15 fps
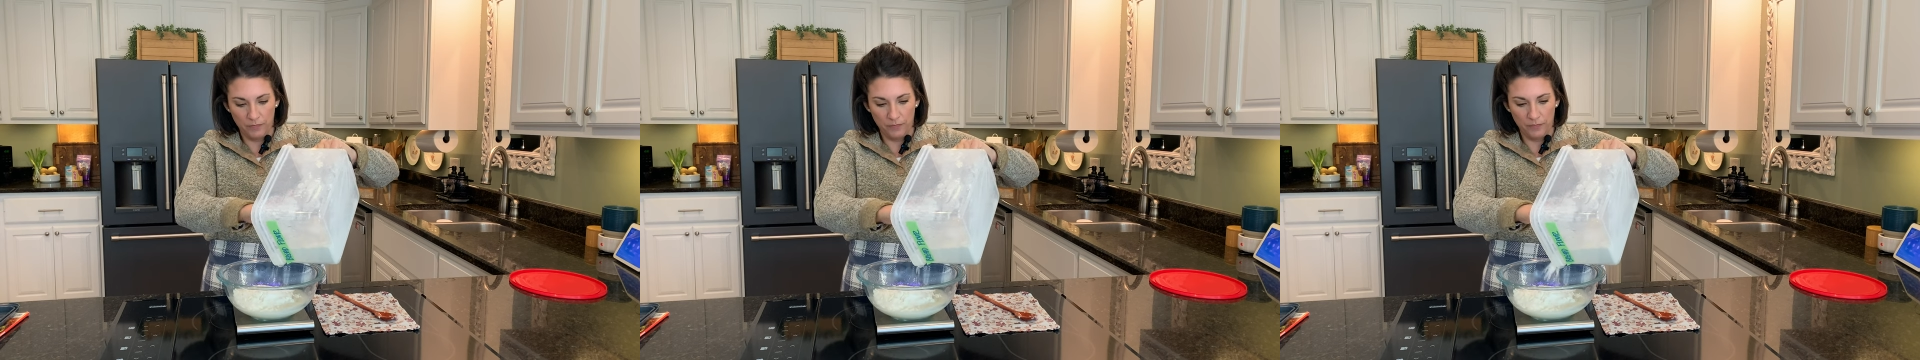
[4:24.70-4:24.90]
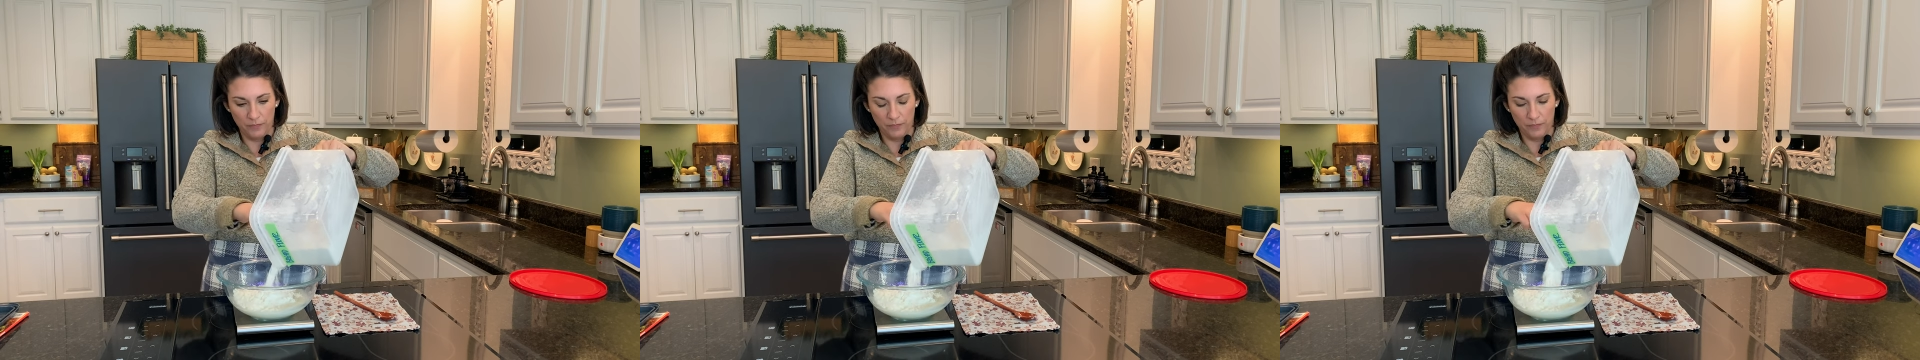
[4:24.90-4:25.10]

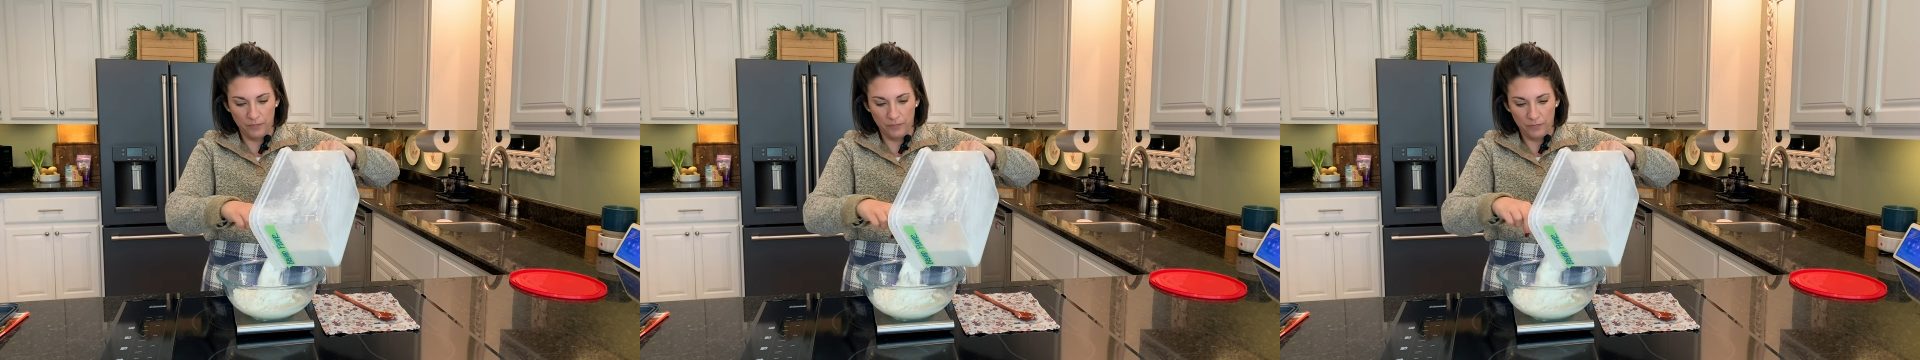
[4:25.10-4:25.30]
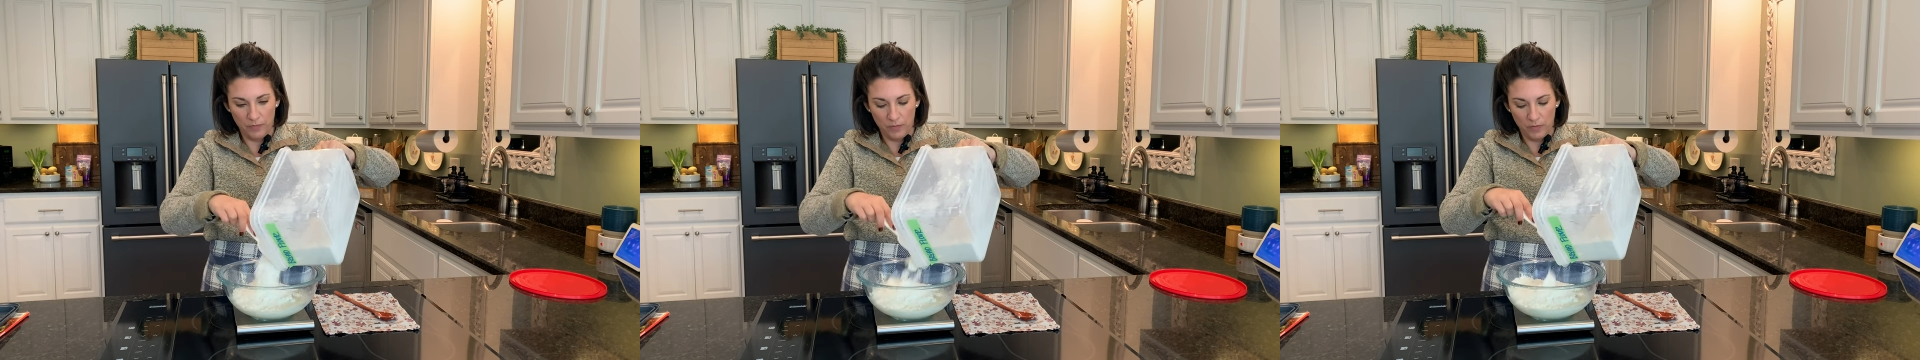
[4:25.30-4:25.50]

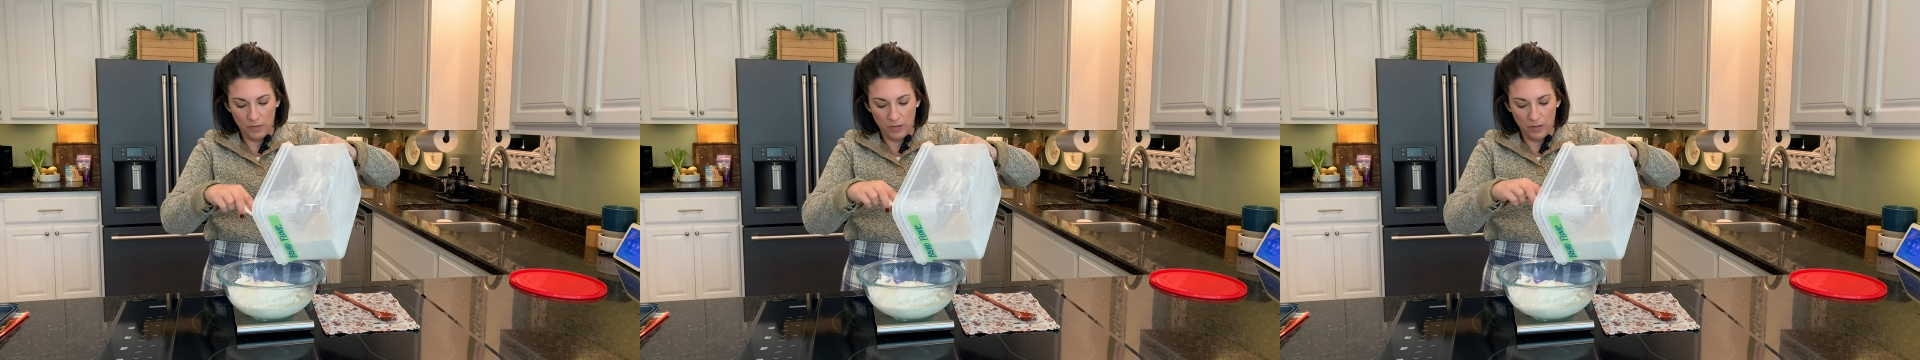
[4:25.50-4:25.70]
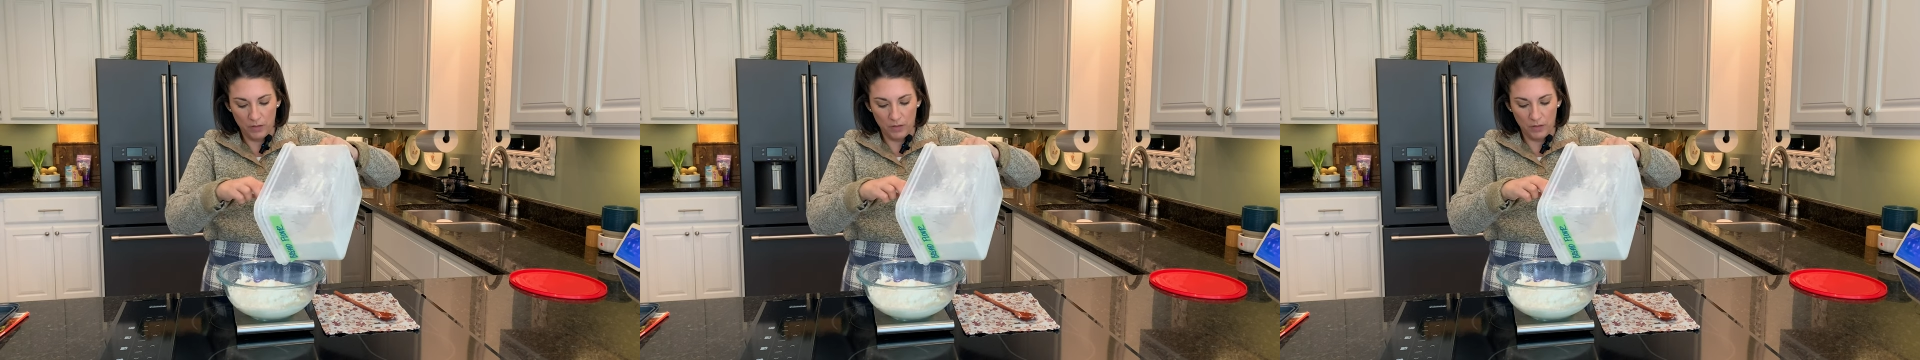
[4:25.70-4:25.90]

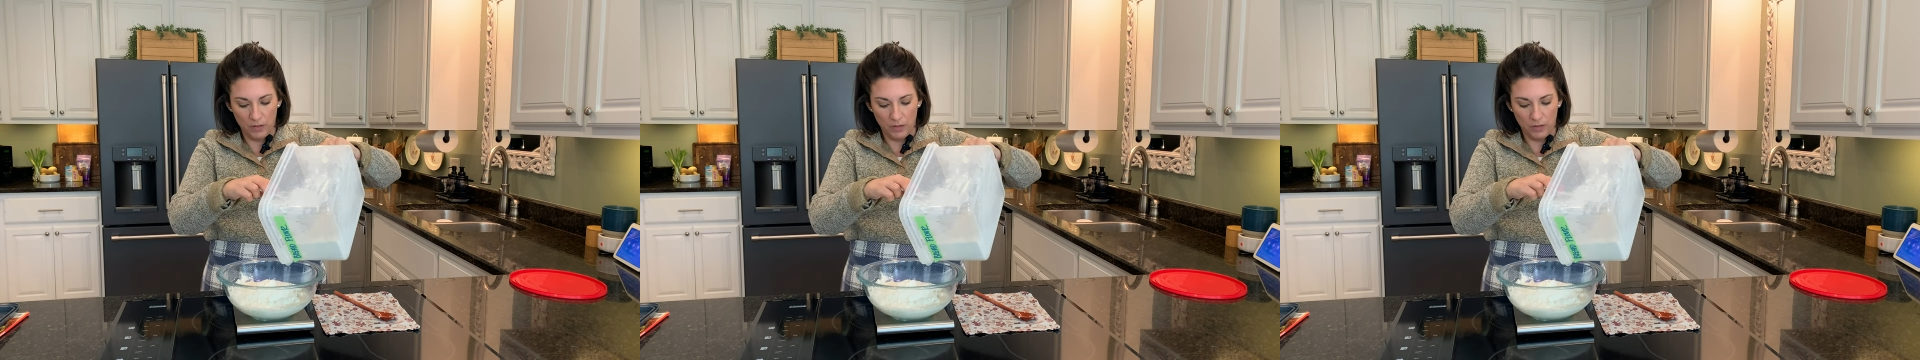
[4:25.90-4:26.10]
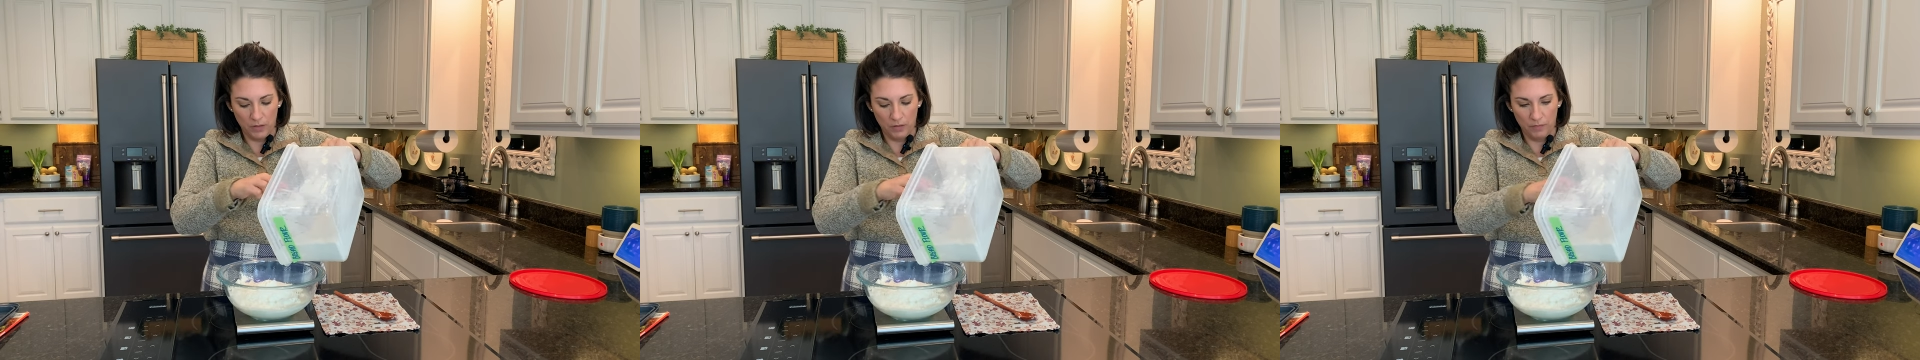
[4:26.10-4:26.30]

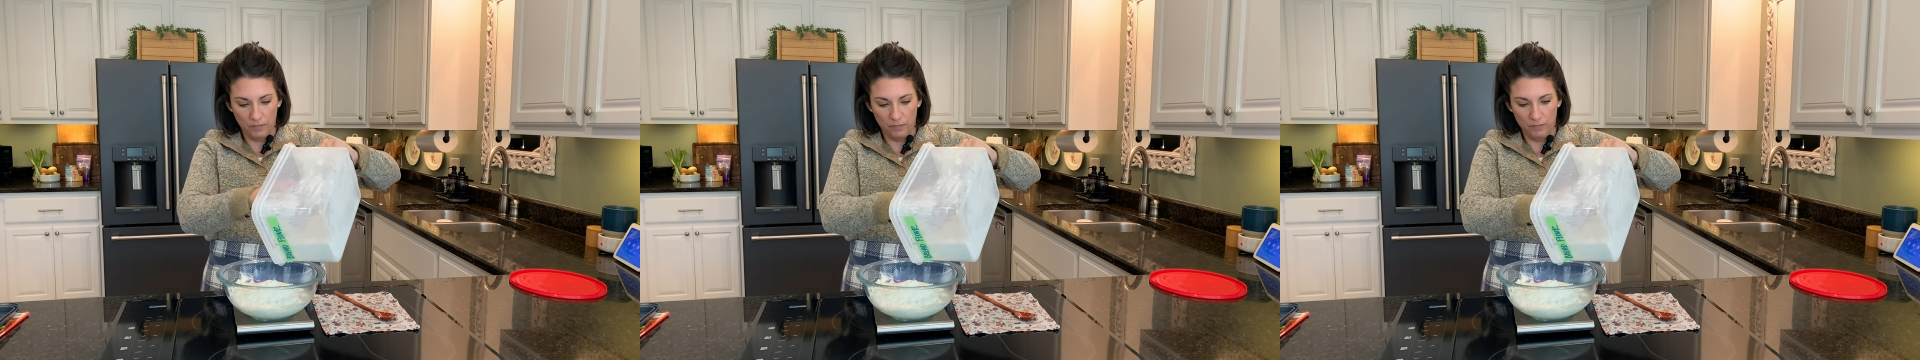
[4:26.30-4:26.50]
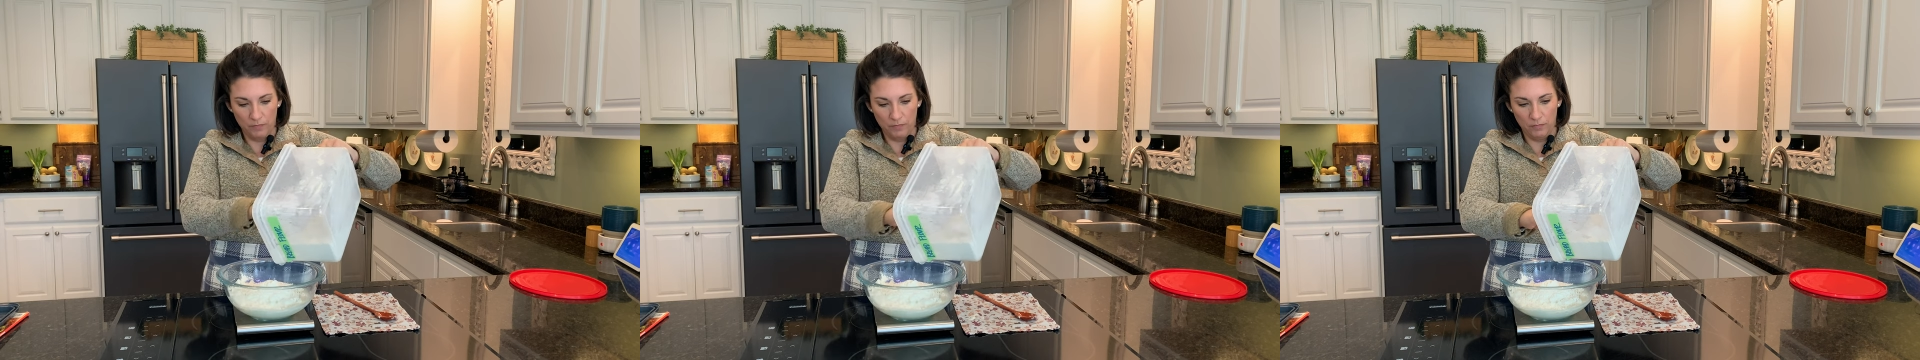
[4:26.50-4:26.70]

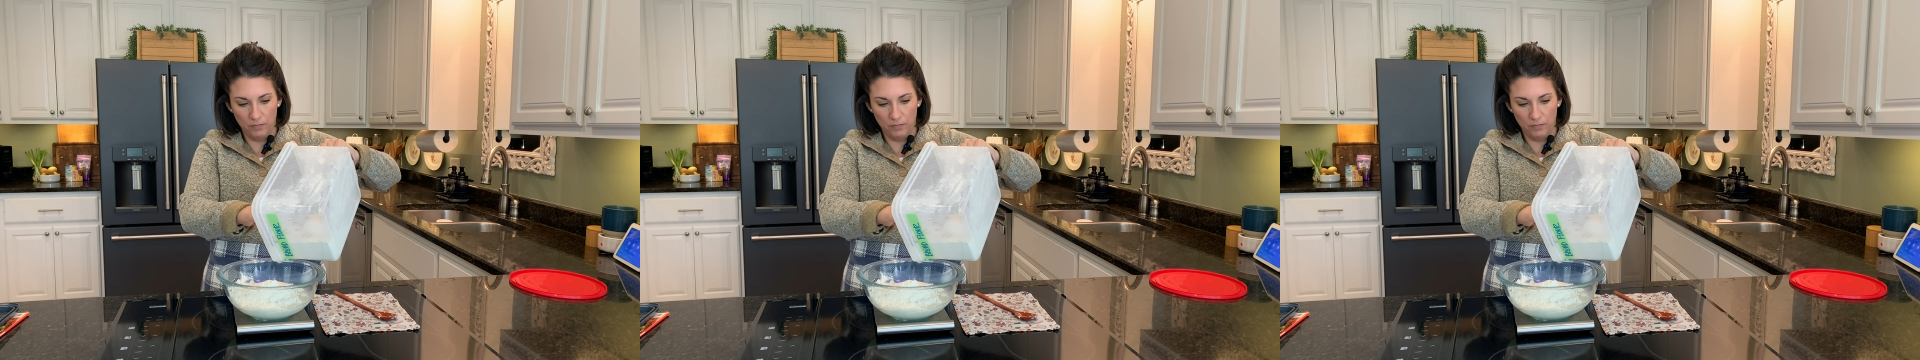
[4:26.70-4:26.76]
(silence)